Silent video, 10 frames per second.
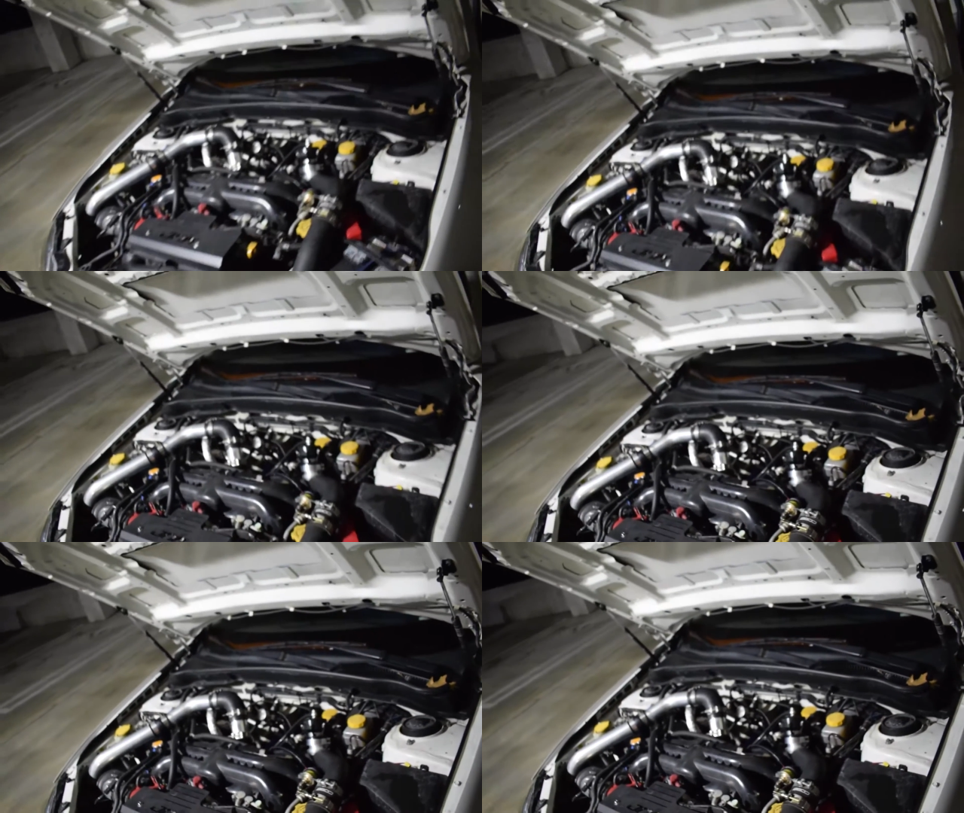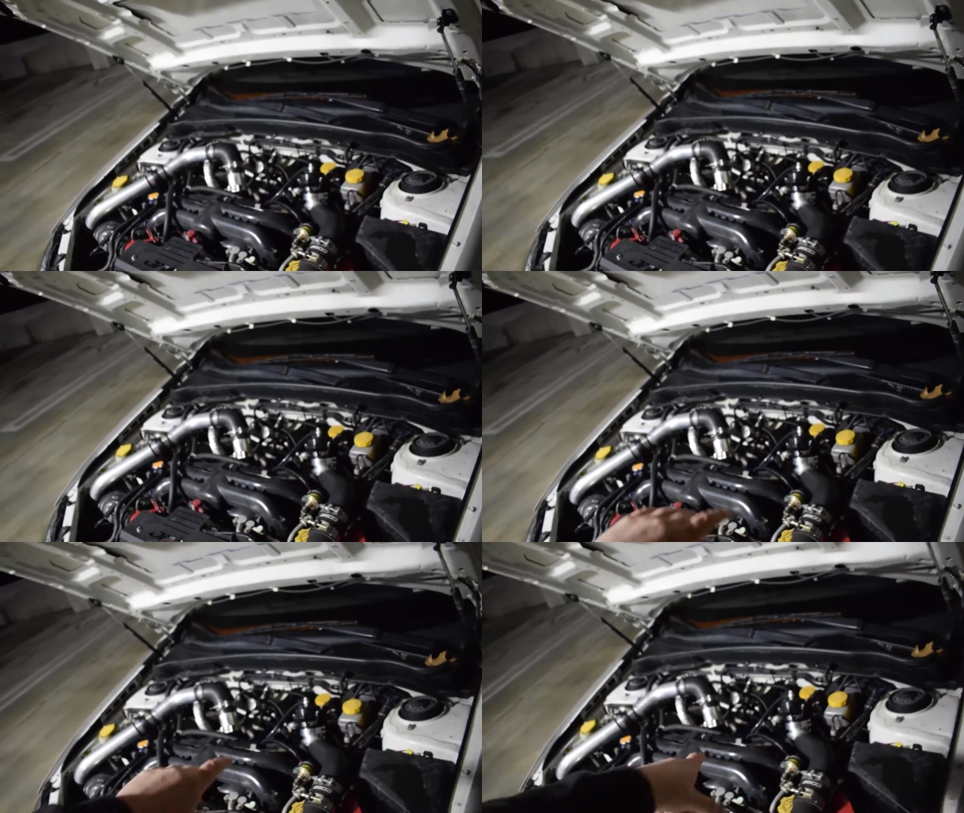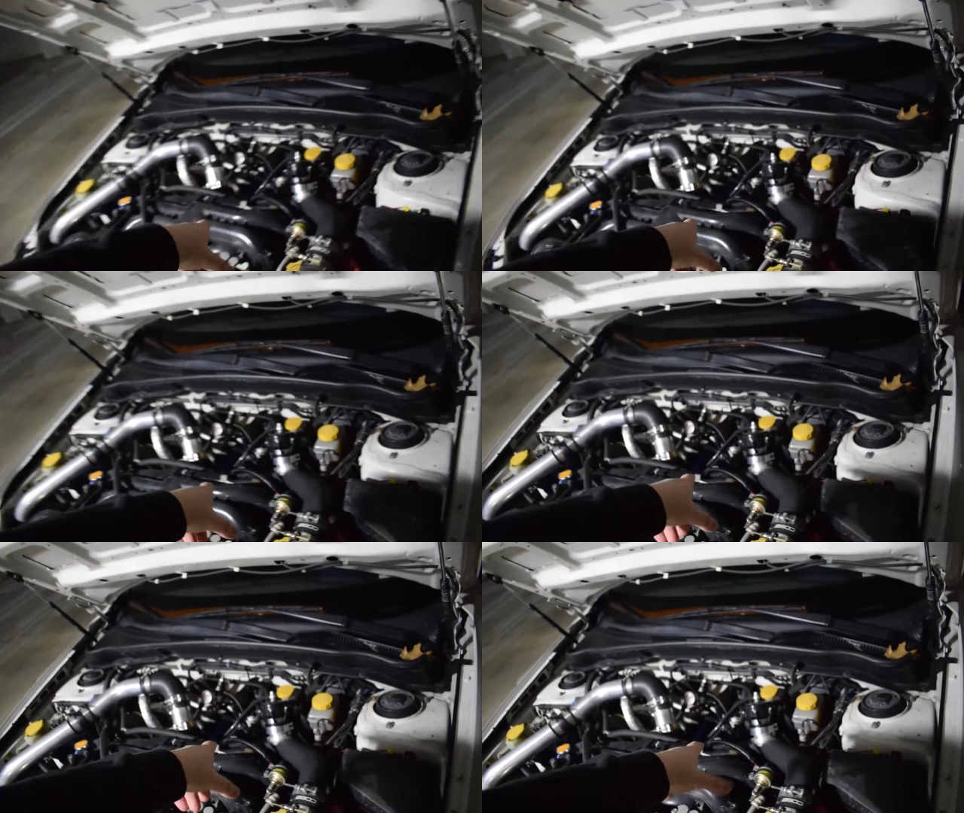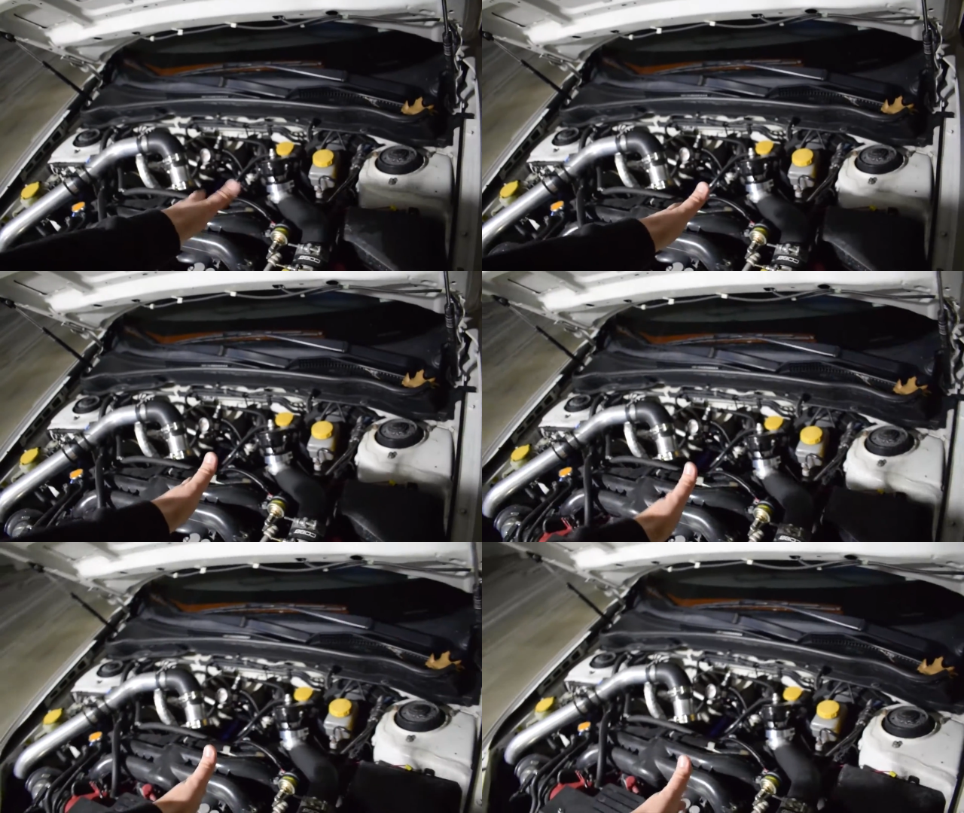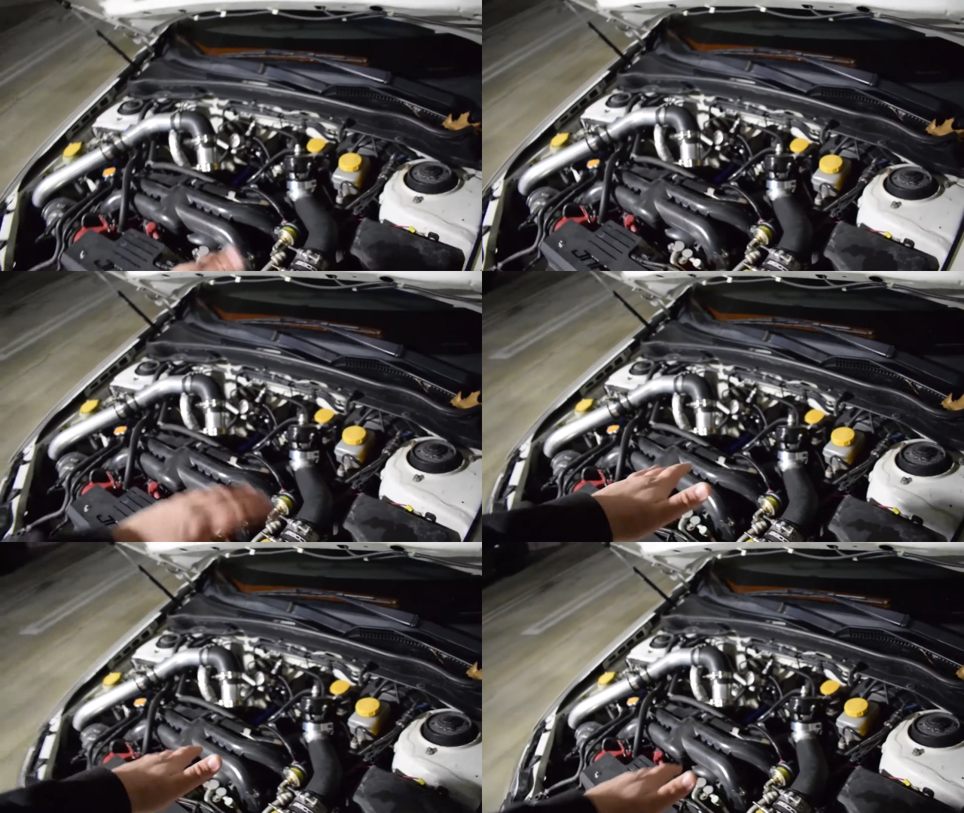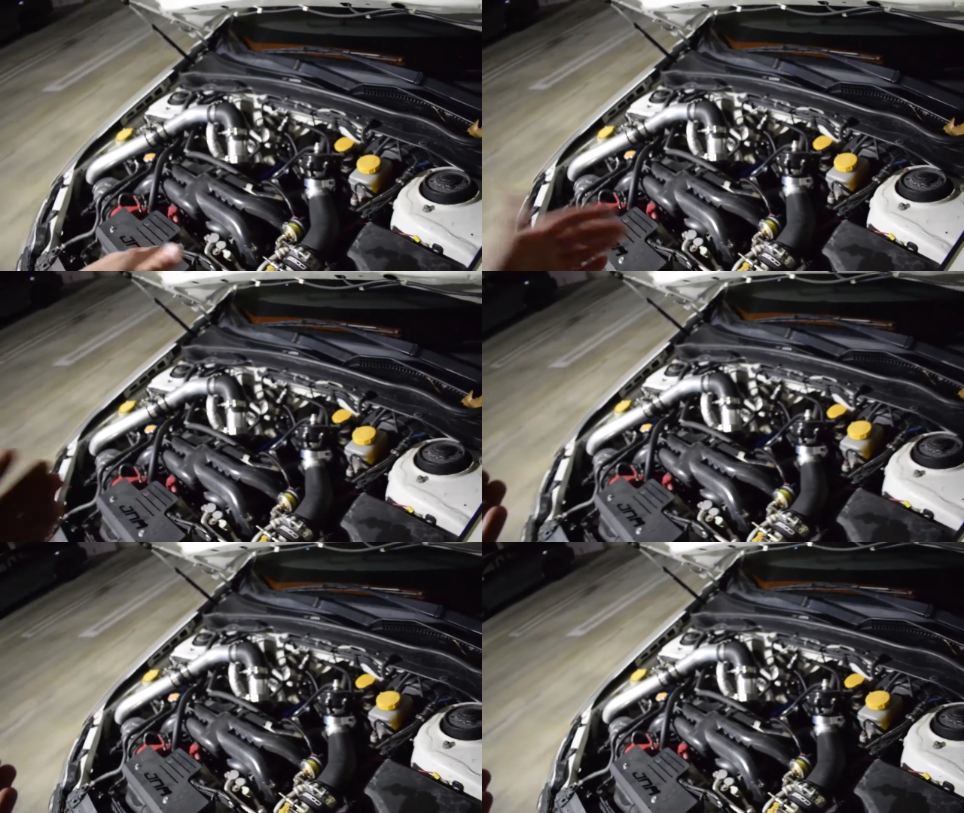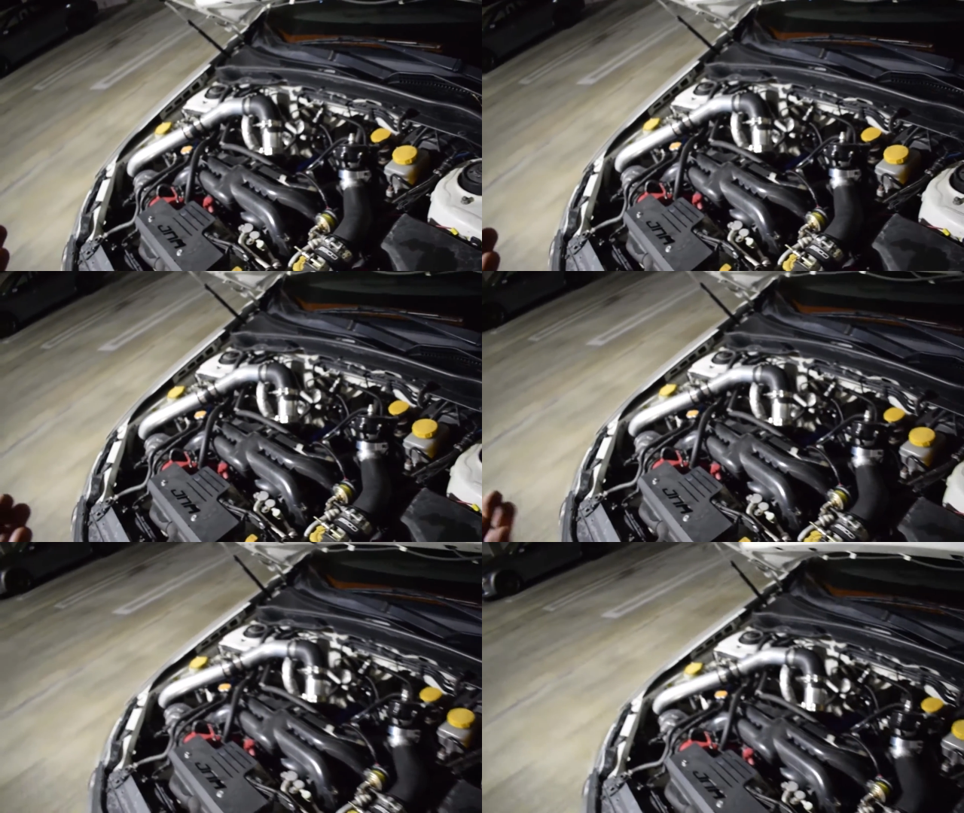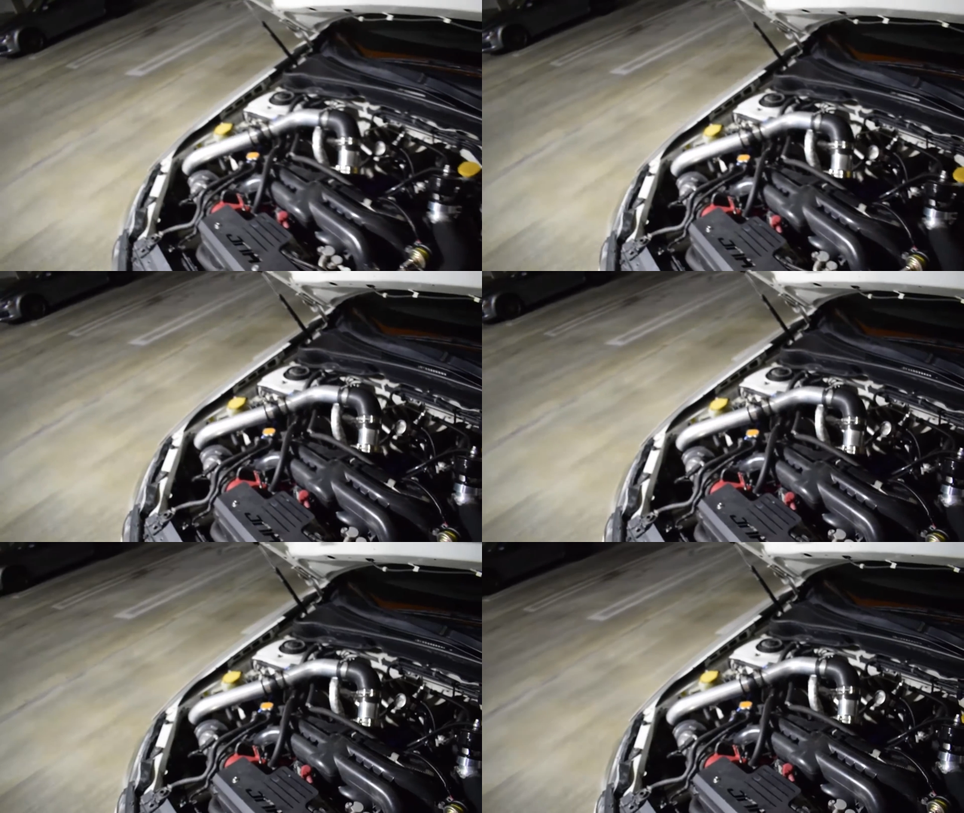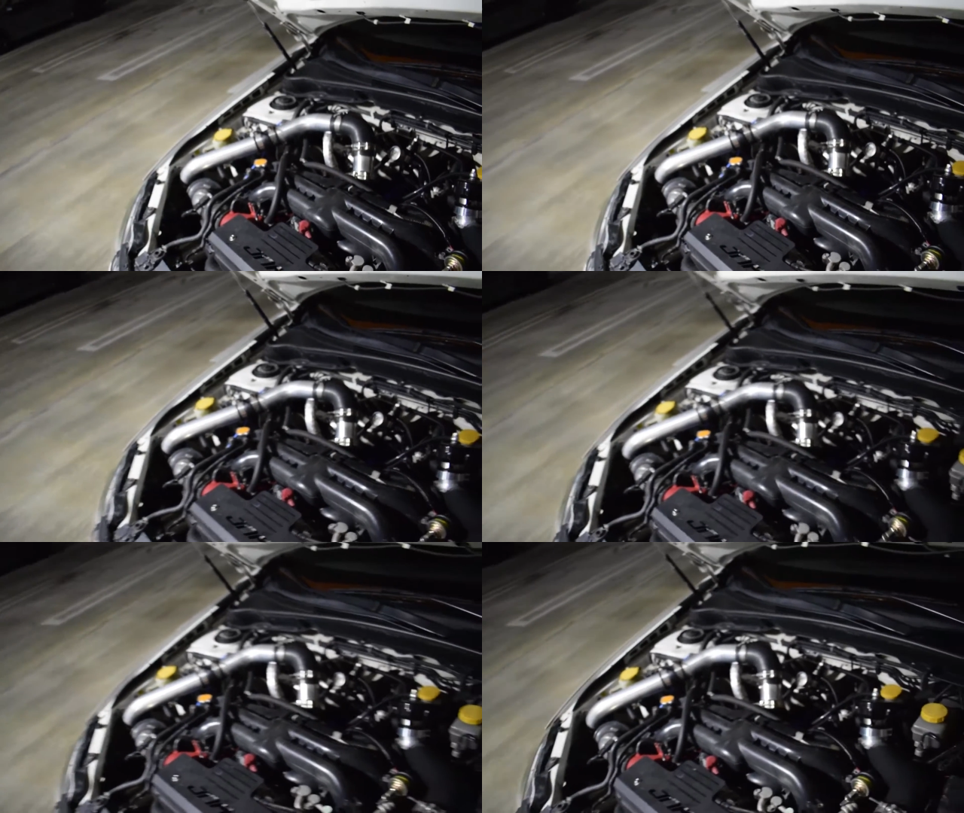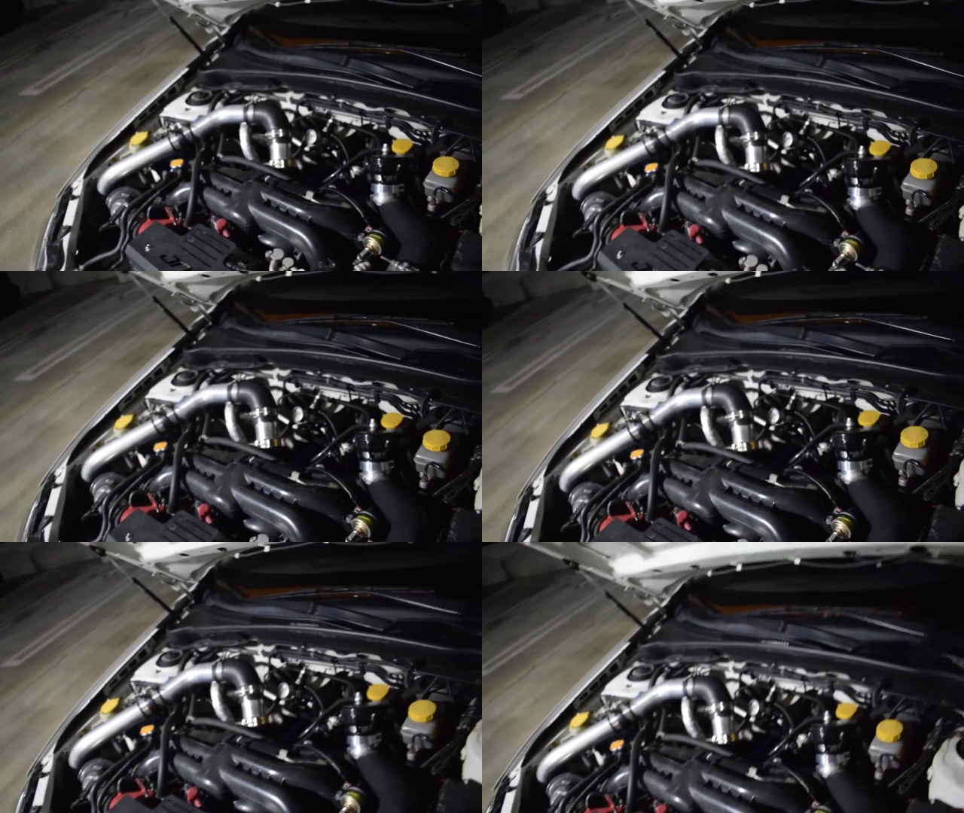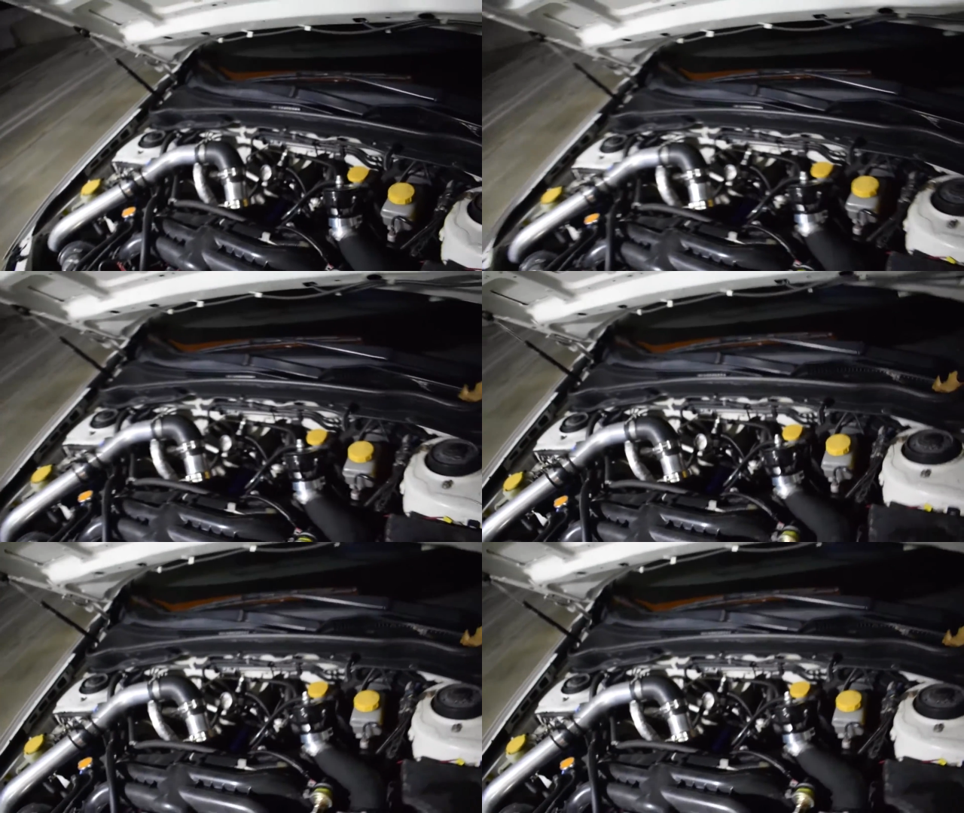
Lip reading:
(no speaker visible)